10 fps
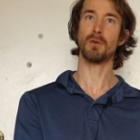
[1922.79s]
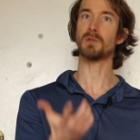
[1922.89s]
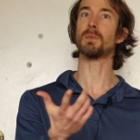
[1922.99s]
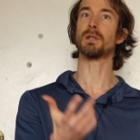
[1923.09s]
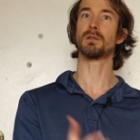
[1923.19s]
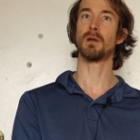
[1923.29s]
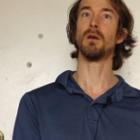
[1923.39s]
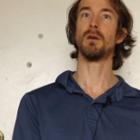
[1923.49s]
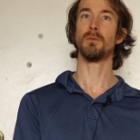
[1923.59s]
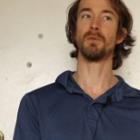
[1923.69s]
Christmas,
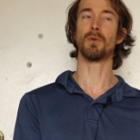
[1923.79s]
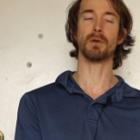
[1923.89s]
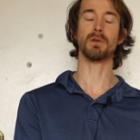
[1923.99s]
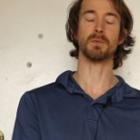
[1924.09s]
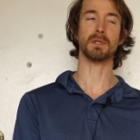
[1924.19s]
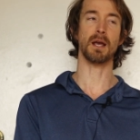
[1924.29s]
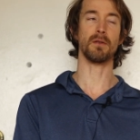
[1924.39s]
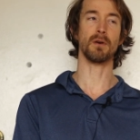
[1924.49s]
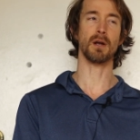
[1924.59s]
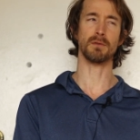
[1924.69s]
before the Christmas
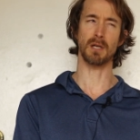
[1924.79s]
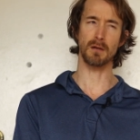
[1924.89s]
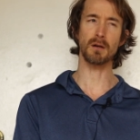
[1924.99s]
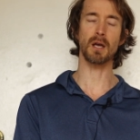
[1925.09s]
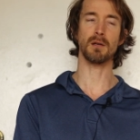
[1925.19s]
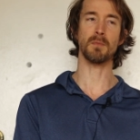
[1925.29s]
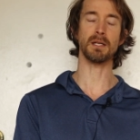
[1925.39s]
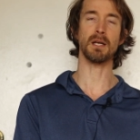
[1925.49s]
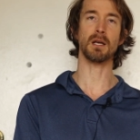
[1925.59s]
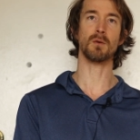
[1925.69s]
gathering. And I was like, okay, you
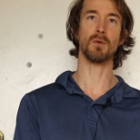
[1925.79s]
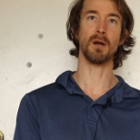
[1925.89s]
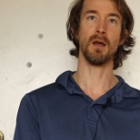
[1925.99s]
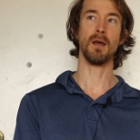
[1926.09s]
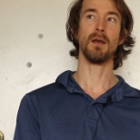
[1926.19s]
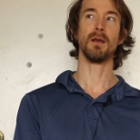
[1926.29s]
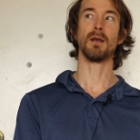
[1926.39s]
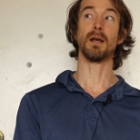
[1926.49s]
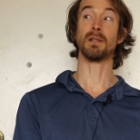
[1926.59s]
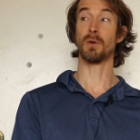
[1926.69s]
mind taking one?
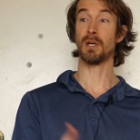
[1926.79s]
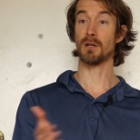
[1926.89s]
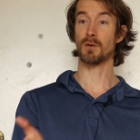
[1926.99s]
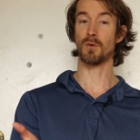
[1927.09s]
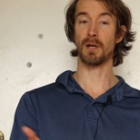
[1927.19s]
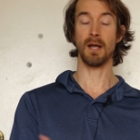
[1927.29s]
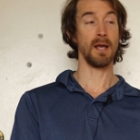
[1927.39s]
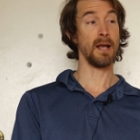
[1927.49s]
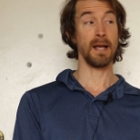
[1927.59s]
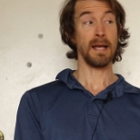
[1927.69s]
And so he took one.
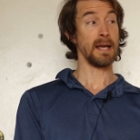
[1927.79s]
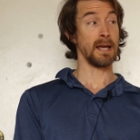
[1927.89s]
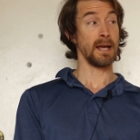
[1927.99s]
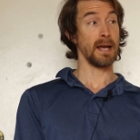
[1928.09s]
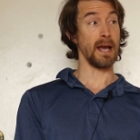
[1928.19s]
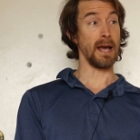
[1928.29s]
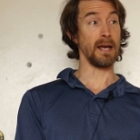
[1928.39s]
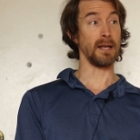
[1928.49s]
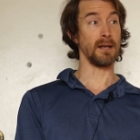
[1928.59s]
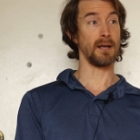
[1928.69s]

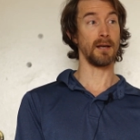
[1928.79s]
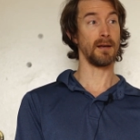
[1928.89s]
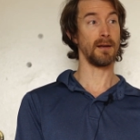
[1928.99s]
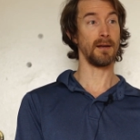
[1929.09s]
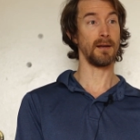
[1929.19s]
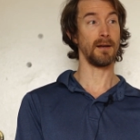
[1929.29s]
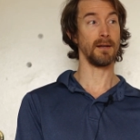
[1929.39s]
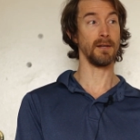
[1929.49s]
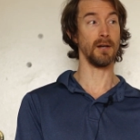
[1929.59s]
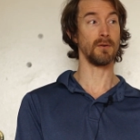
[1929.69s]
And,
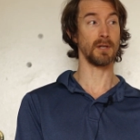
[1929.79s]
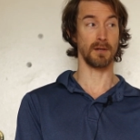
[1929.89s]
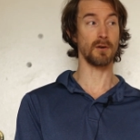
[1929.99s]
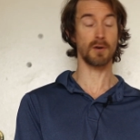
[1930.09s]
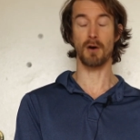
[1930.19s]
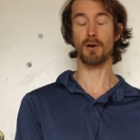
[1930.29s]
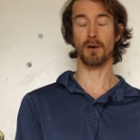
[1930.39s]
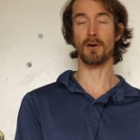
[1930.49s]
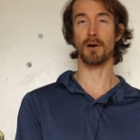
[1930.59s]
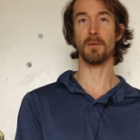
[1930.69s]
I was like, okay, I'll
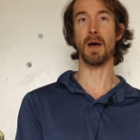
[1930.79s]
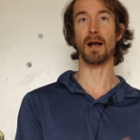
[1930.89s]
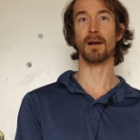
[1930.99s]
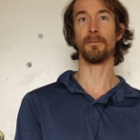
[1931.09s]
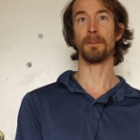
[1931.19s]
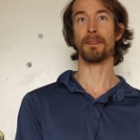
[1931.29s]
call you back.